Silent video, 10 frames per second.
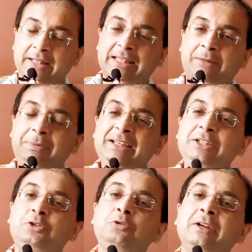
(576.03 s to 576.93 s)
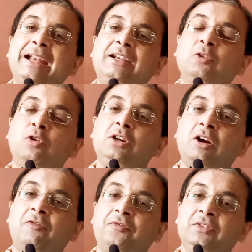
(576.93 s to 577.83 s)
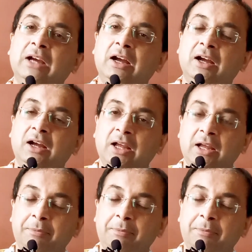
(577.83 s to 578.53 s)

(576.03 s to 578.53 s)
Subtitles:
That please do get hold of the,